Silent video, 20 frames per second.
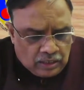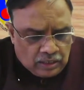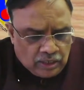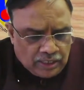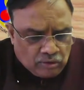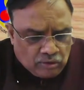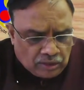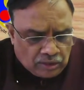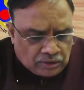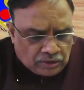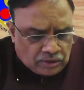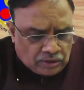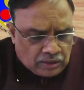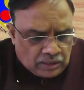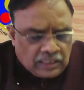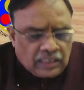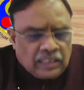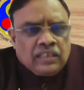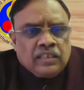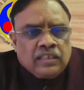I thought,
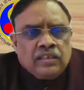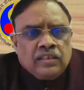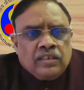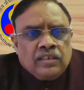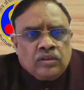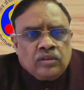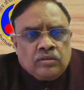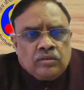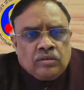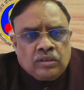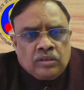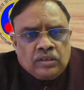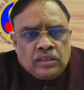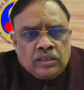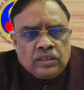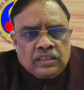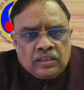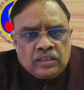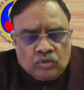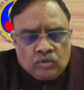
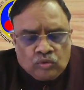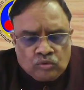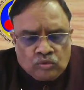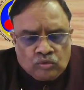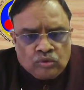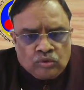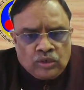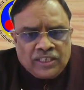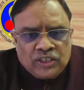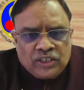soon